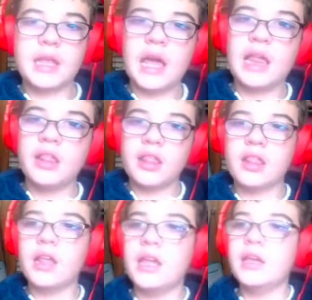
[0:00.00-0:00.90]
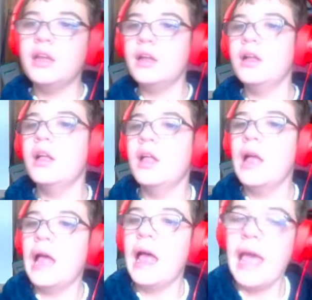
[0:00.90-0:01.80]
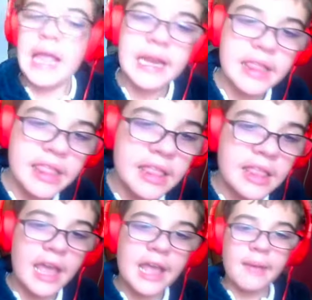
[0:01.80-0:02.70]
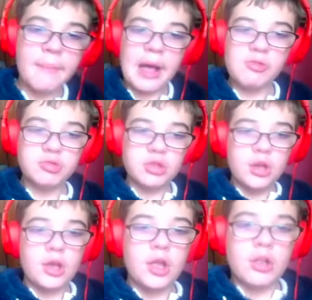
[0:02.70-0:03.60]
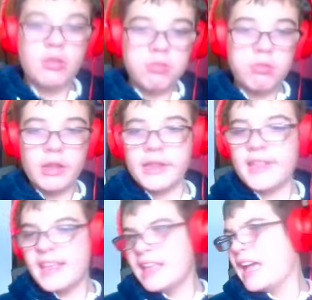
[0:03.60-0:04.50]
Guessing, I'd say about 20